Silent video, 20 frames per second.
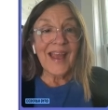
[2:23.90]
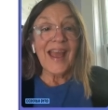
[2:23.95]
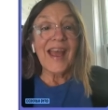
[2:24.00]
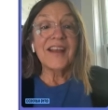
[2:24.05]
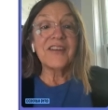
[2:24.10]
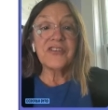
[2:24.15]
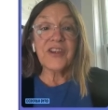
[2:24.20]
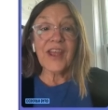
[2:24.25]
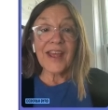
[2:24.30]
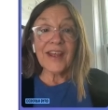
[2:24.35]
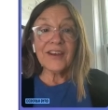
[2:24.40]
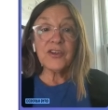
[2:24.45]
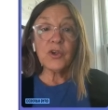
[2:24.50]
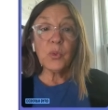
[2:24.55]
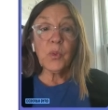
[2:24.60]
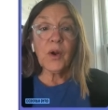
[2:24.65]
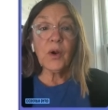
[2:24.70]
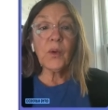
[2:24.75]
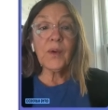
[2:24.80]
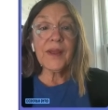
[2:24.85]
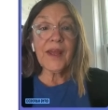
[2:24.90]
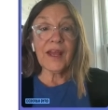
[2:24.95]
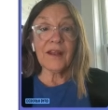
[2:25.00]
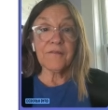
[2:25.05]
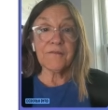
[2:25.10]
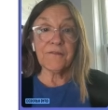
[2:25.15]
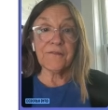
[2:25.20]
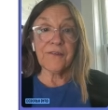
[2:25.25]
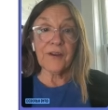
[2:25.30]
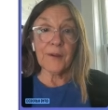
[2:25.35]
January and
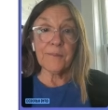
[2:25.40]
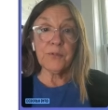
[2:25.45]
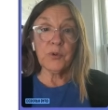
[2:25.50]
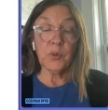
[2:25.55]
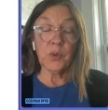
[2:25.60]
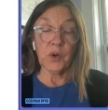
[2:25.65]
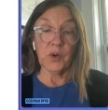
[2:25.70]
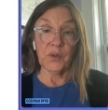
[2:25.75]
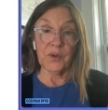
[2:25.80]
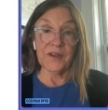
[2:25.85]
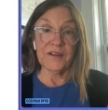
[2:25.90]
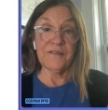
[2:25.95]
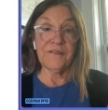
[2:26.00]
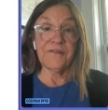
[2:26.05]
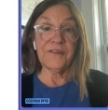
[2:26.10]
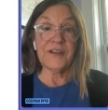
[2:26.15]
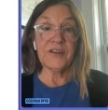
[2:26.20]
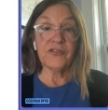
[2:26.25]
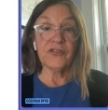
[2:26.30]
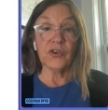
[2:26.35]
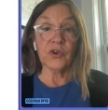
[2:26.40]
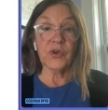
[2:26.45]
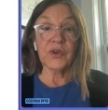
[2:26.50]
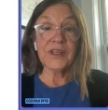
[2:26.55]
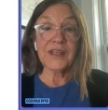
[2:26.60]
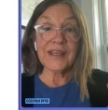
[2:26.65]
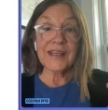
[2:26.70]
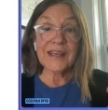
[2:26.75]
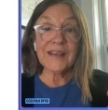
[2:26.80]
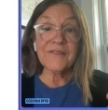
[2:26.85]
February featured
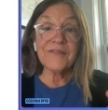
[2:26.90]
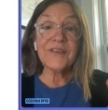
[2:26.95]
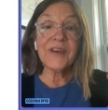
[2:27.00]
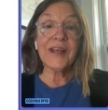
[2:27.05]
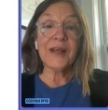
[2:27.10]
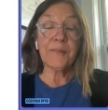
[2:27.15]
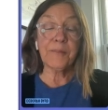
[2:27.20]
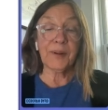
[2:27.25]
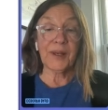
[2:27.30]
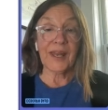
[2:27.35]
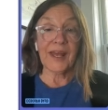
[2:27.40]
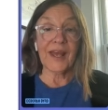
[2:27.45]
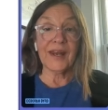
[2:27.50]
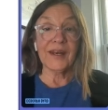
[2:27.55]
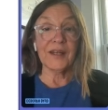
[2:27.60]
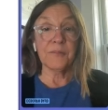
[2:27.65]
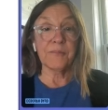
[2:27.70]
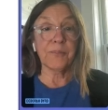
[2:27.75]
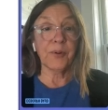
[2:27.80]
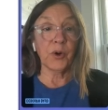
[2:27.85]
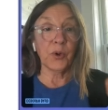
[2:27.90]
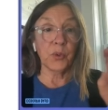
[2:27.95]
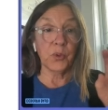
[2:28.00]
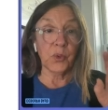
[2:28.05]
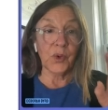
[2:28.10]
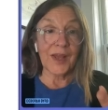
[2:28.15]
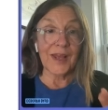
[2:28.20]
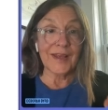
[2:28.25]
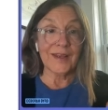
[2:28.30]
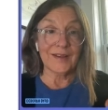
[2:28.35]
evening planet
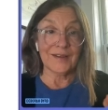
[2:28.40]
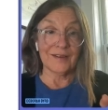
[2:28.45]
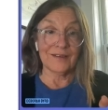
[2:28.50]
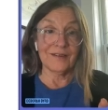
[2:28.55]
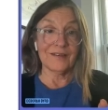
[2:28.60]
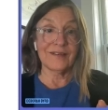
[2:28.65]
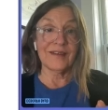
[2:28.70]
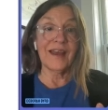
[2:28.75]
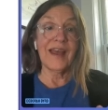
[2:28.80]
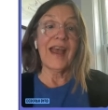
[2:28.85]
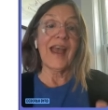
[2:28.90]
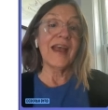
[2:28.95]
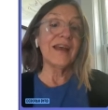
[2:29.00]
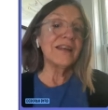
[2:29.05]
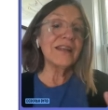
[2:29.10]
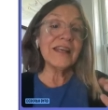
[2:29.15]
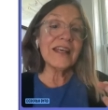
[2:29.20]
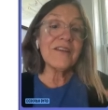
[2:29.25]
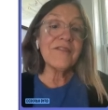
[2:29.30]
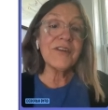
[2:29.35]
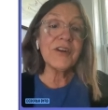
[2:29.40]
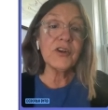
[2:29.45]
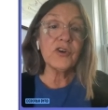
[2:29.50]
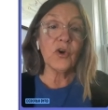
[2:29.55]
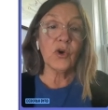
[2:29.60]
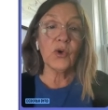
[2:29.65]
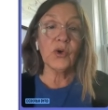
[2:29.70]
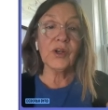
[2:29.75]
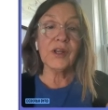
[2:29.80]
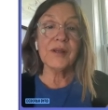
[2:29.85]
parades, and even in
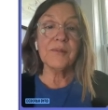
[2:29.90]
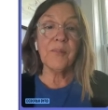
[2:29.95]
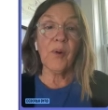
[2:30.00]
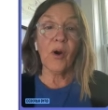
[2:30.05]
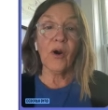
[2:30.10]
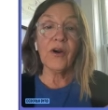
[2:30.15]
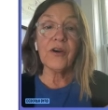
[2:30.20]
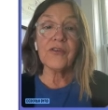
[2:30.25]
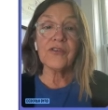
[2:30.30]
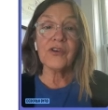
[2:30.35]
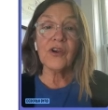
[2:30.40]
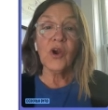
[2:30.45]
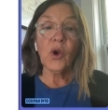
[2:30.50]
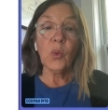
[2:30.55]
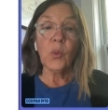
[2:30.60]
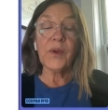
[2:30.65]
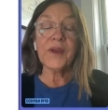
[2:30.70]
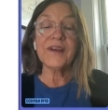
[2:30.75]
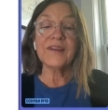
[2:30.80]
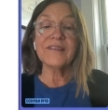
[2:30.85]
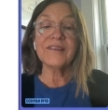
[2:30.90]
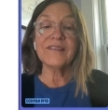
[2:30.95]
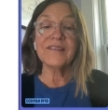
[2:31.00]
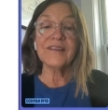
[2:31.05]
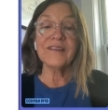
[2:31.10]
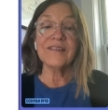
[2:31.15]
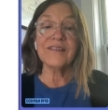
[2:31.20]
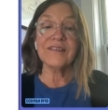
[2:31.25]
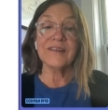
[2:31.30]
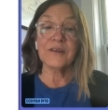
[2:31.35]
early March, we could still
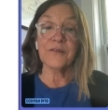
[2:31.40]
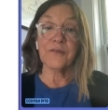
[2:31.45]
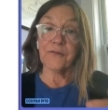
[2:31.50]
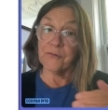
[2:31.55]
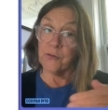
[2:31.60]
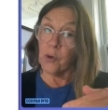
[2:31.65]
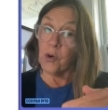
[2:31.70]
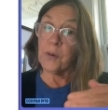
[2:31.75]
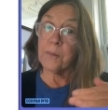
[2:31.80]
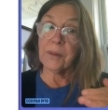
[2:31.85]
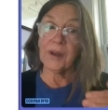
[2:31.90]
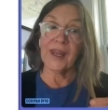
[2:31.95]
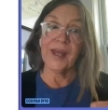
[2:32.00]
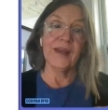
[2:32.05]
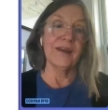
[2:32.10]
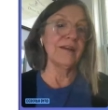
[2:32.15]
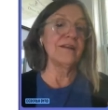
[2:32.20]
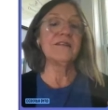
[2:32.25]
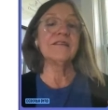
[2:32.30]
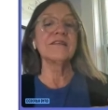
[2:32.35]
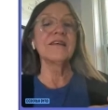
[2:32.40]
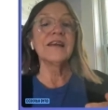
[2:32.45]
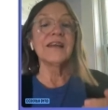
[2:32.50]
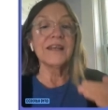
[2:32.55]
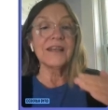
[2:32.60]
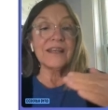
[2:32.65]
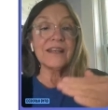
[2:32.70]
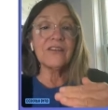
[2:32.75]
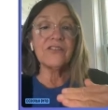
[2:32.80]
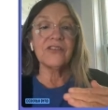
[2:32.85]
see four planets
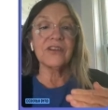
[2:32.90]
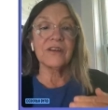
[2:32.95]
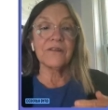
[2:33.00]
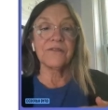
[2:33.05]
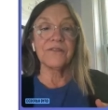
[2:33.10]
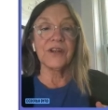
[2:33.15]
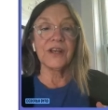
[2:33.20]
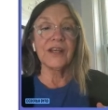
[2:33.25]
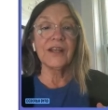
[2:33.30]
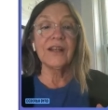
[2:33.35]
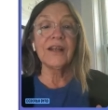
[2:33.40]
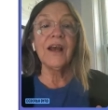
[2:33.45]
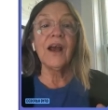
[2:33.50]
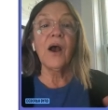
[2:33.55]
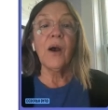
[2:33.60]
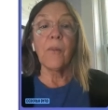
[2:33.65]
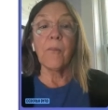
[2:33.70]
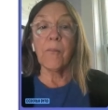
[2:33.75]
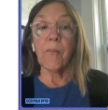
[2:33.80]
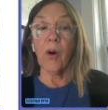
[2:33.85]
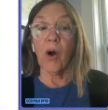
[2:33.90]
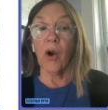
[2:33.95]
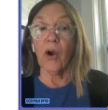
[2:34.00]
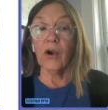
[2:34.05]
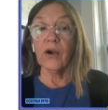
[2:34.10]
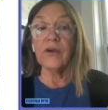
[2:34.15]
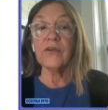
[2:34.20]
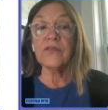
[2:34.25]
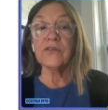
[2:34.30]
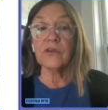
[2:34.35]
each evening
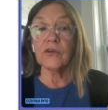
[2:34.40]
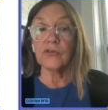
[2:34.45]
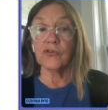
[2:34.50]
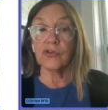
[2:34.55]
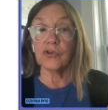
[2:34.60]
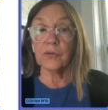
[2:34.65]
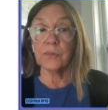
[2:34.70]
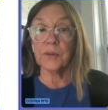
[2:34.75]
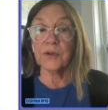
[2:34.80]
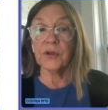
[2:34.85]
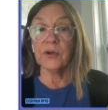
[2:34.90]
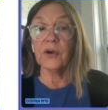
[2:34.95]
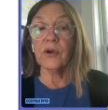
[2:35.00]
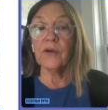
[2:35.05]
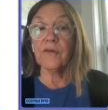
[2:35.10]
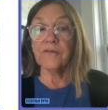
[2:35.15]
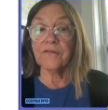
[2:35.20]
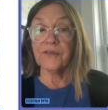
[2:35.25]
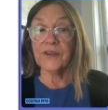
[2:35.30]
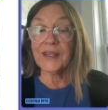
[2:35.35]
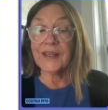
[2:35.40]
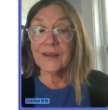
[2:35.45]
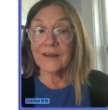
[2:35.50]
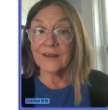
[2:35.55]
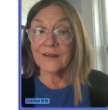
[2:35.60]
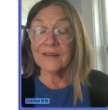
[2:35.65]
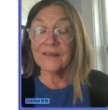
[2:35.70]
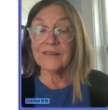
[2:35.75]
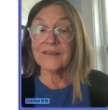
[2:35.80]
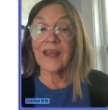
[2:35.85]
Mars, Jupiter,
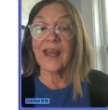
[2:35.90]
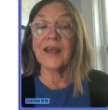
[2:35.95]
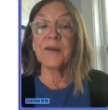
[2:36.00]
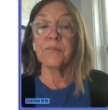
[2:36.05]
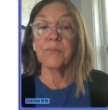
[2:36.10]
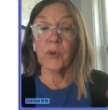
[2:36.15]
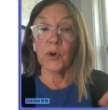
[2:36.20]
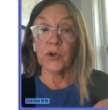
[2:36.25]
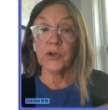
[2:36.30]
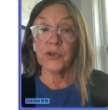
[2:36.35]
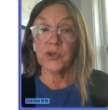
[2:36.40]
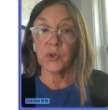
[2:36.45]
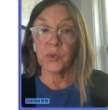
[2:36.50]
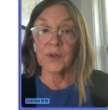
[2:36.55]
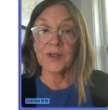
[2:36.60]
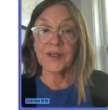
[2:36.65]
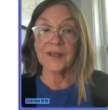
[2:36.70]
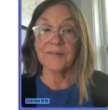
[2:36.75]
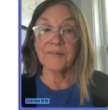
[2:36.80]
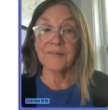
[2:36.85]
Venus, and Mercury.